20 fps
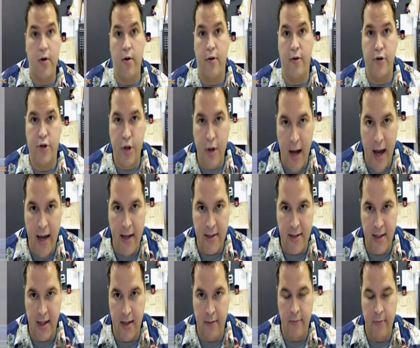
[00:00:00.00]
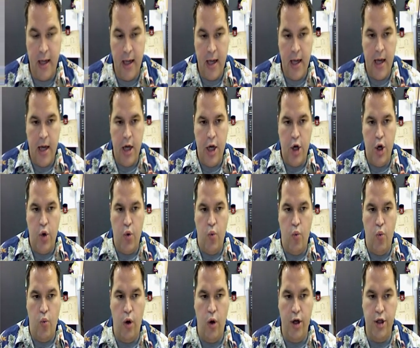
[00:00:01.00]
on the track team.
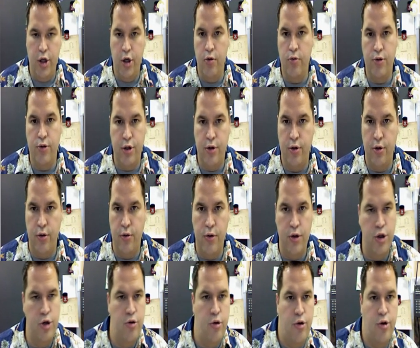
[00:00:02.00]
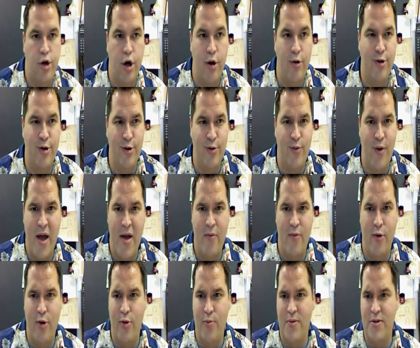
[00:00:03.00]
What you do, you don't go to the weight
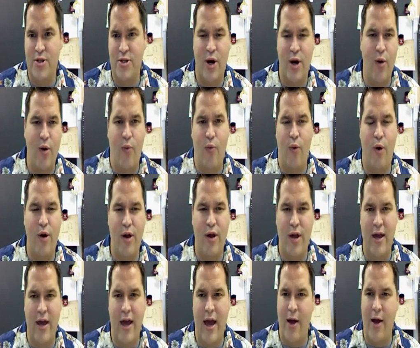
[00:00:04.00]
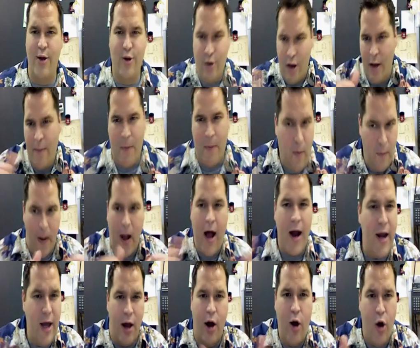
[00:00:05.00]
room and start working out your upper
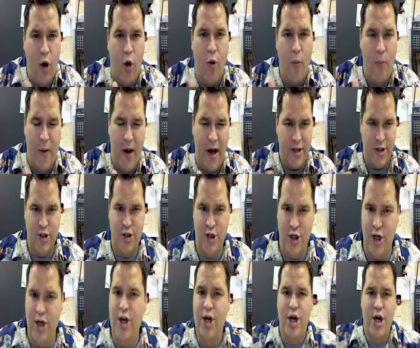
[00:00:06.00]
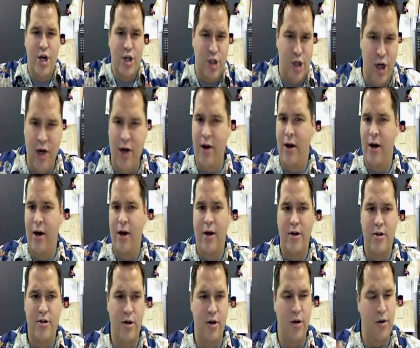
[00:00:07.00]
body a whole bunch to
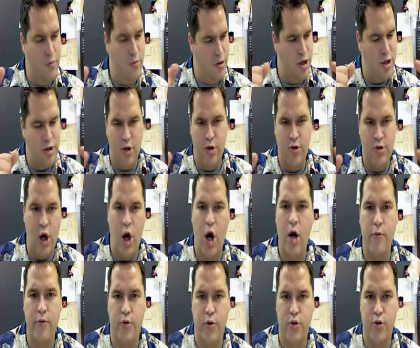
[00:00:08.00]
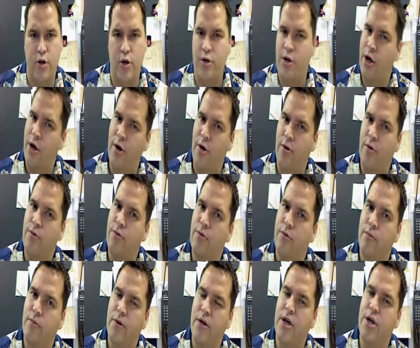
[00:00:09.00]
get those arms real strong. No,
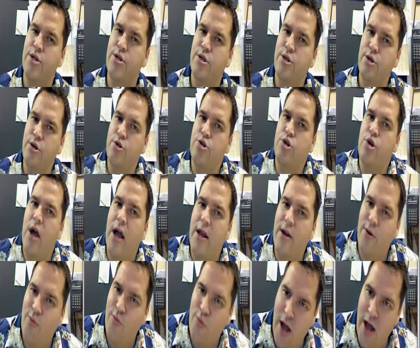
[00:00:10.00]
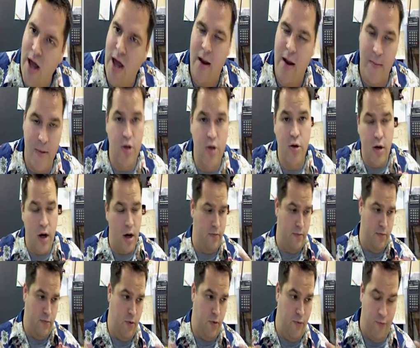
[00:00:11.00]
because you're trying to run. I mean, you're not
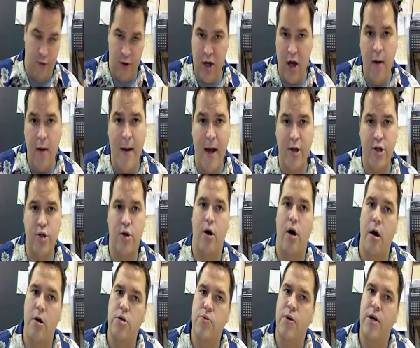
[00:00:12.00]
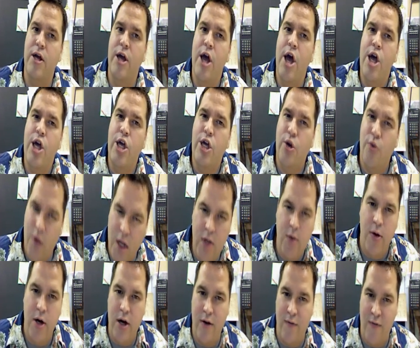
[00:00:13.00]
going to forget about your arms, but you really
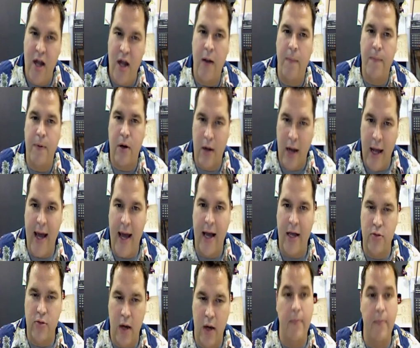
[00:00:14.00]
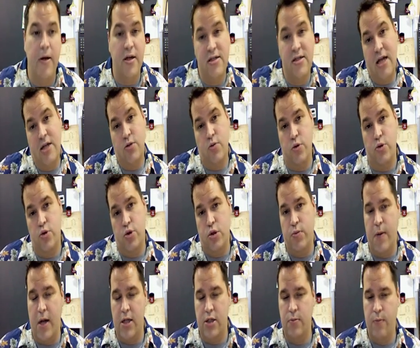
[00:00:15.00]
want to develop your legs, right? Because that's what's
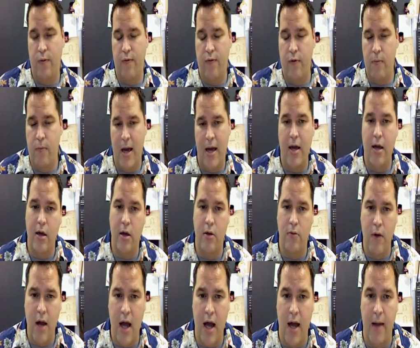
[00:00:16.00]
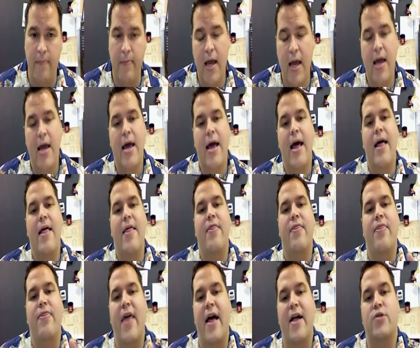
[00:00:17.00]
responsible for making you run.
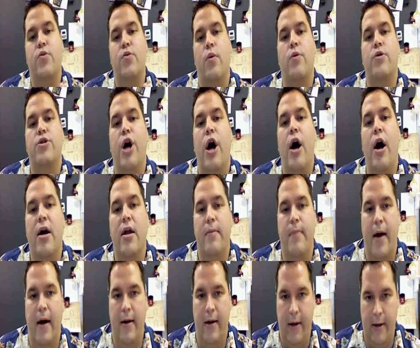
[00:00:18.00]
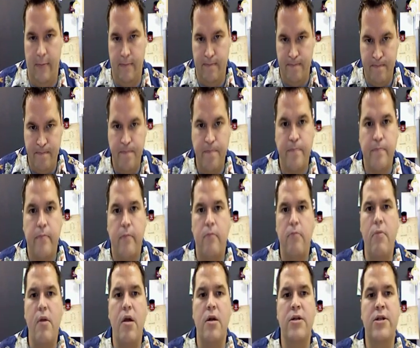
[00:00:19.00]
That's what we're talking about
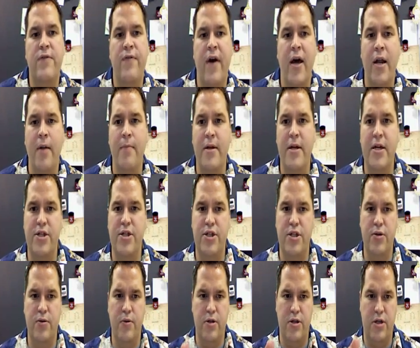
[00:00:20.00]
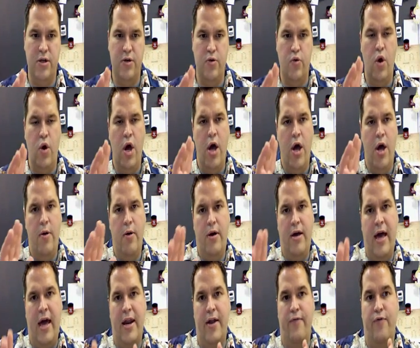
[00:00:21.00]
here. Development is to
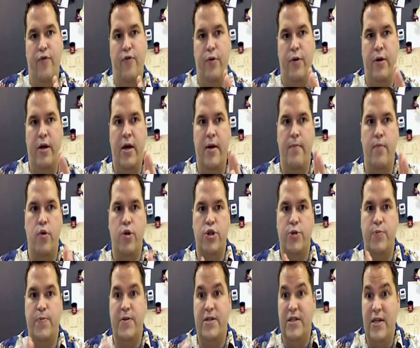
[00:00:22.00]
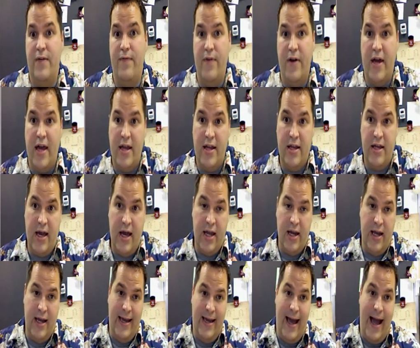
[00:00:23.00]
kind of get more specific and kind
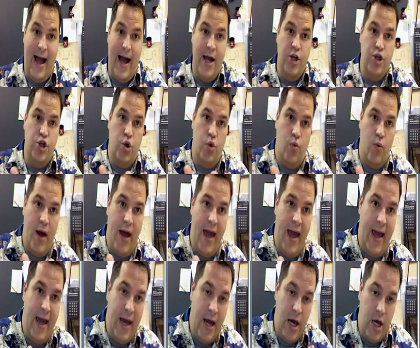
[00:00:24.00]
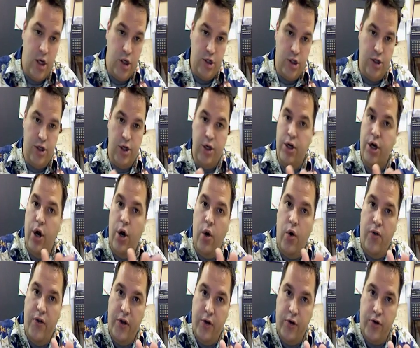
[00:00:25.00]
of guide your way to the goal
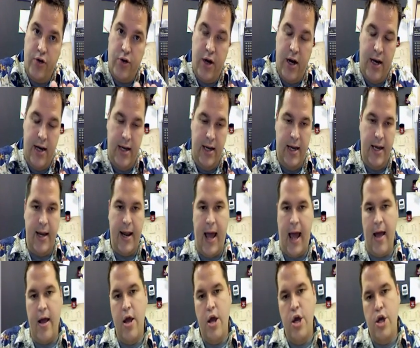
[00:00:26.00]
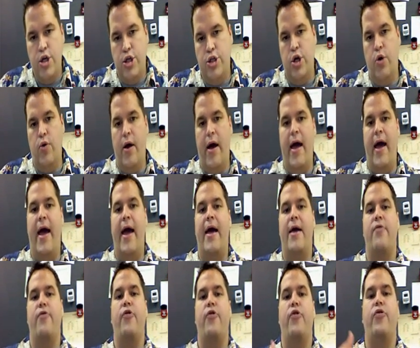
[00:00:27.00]
that you're trying to get at. So
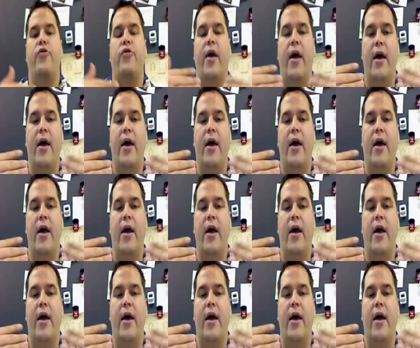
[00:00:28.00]
as